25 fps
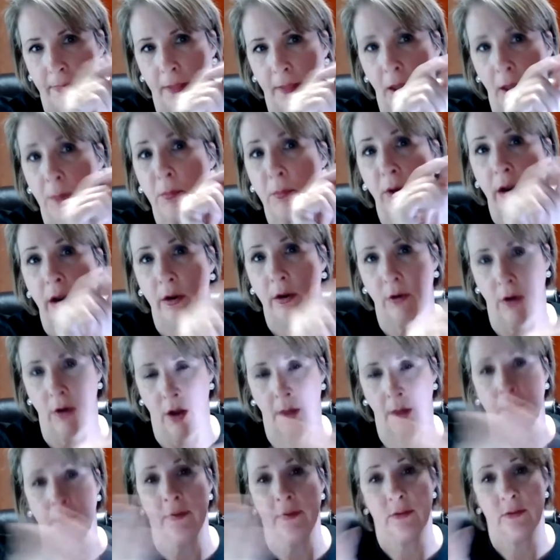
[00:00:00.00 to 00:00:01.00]

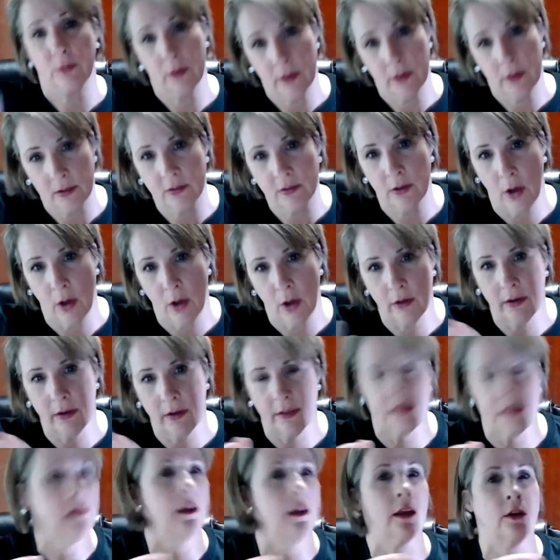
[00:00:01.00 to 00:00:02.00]
breadcrumb is what it's called in
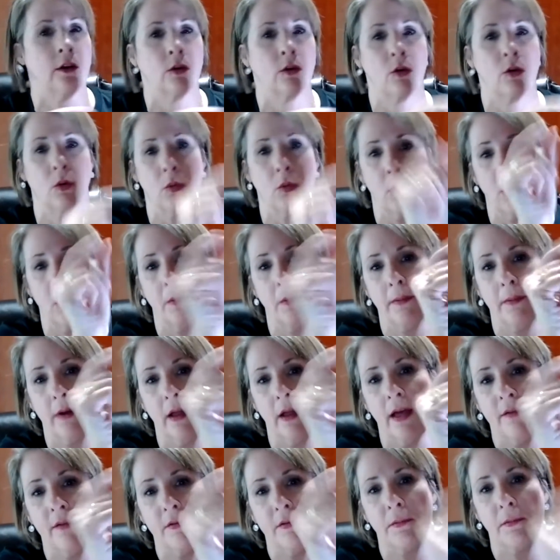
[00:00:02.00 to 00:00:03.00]
the technical world, but I'll
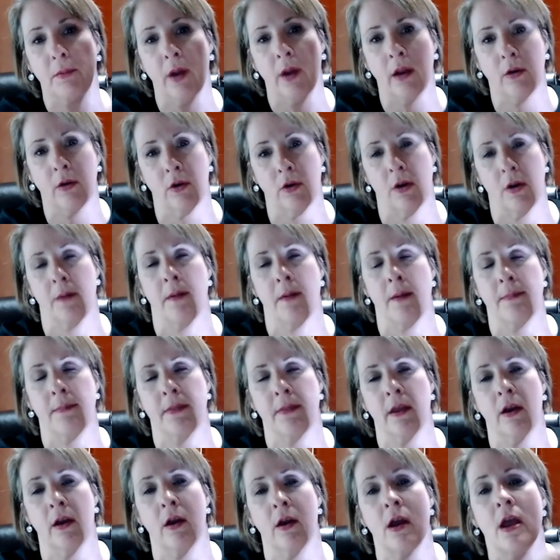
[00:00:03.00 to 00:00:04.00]
have a breadcrumb up
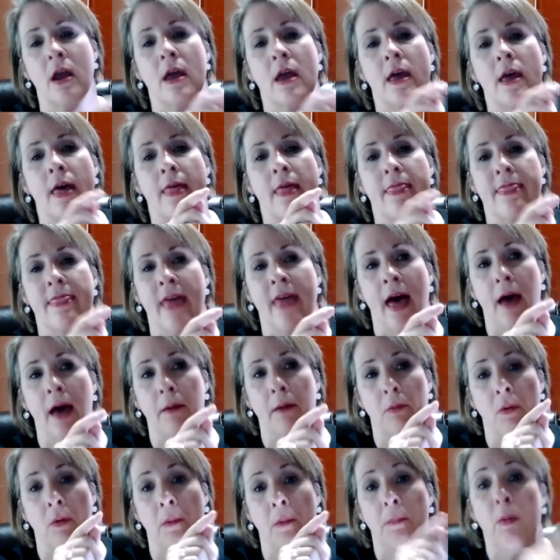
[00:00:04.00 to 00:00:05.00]
there
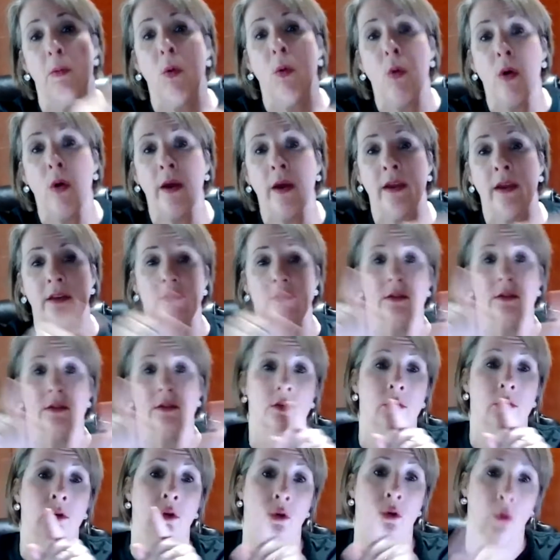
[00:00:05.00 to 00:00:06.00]
that will point to
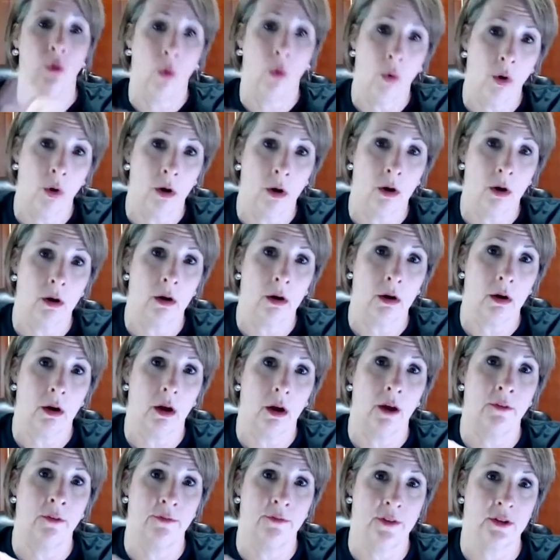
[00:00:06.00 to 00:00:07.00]
your
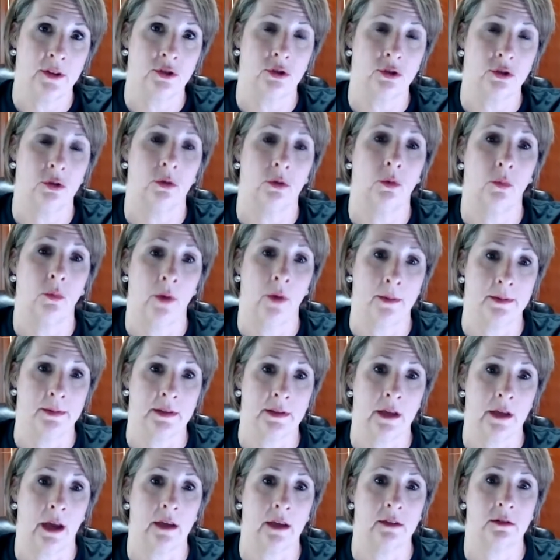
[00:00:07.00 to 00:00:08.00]
official
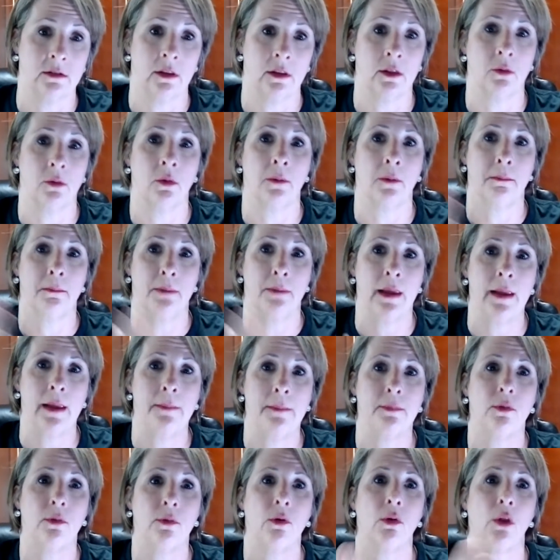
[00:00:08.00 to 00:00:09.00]
website, so that when
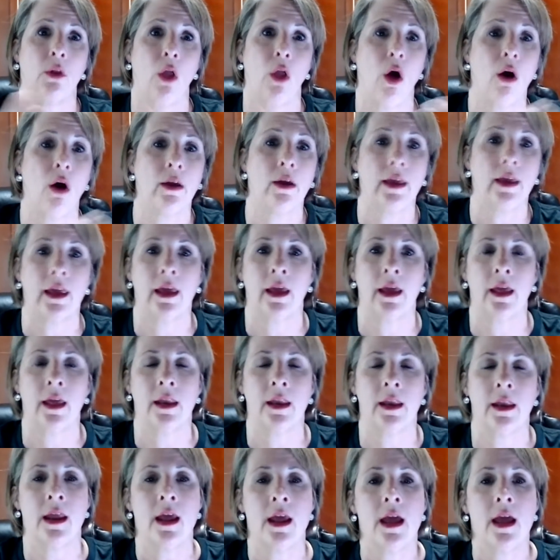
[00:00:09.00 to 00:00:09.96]
people log in,